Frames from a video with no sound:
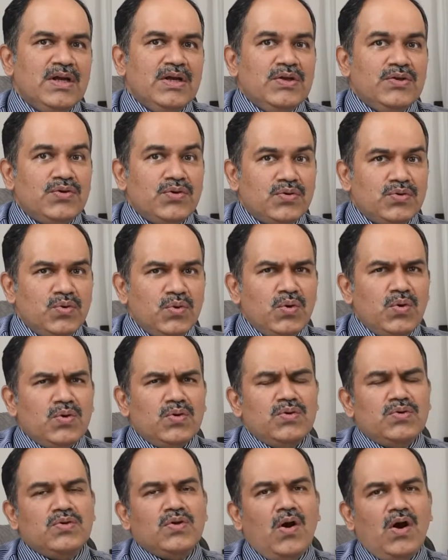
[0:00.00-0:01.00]
So, though
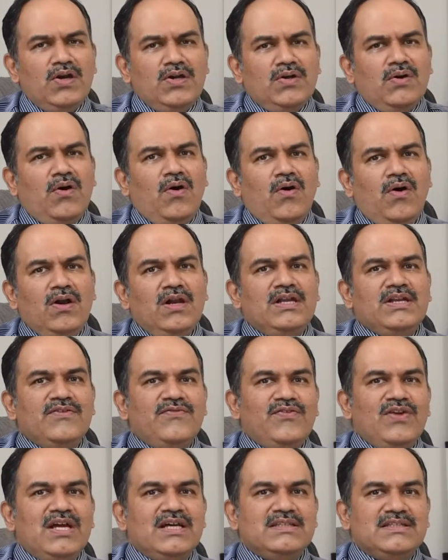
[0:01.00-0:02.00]
not all
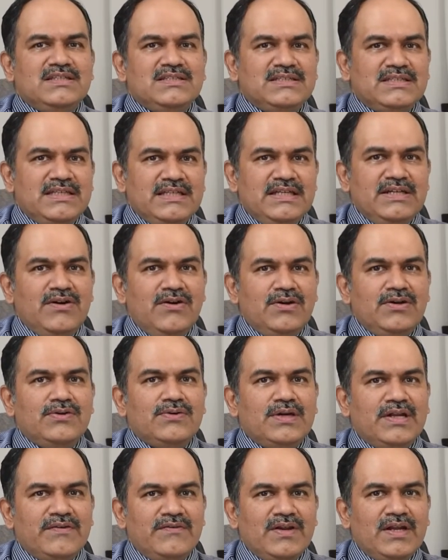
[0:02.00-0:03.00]
reflexes lead on to
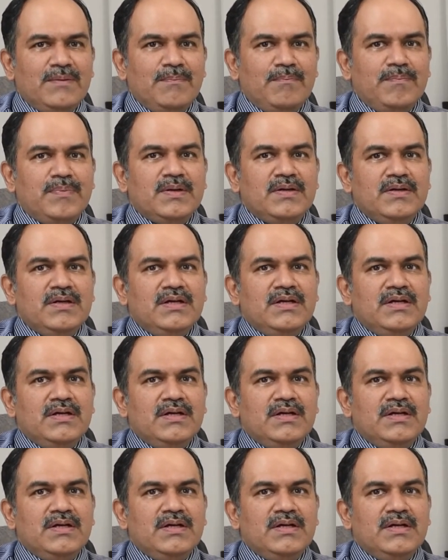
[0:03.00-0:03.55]
develop